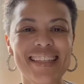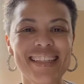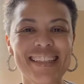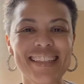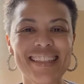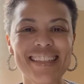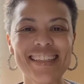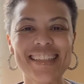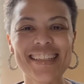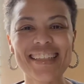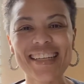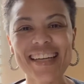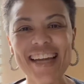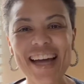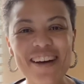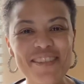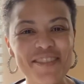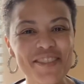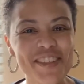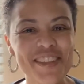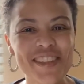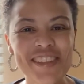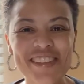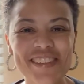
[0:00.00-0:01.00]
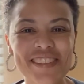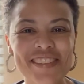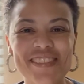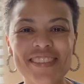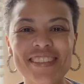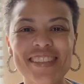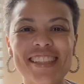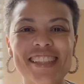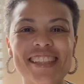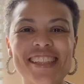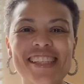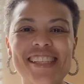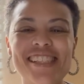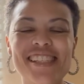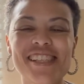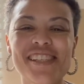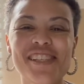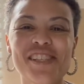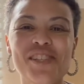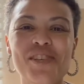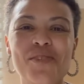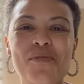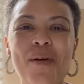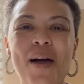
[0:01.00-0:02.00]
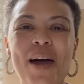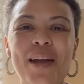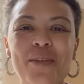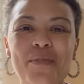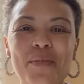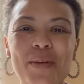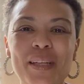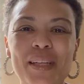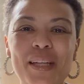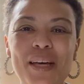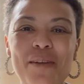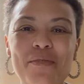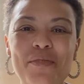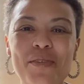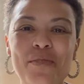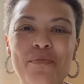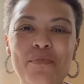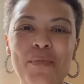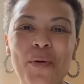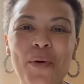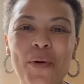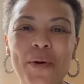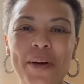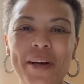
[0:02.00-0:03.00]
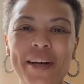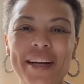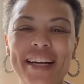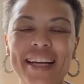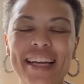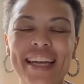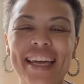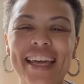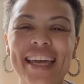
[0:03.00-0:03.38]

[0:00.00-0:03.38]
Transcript: Good afternoon. This is Tawana with Love You More.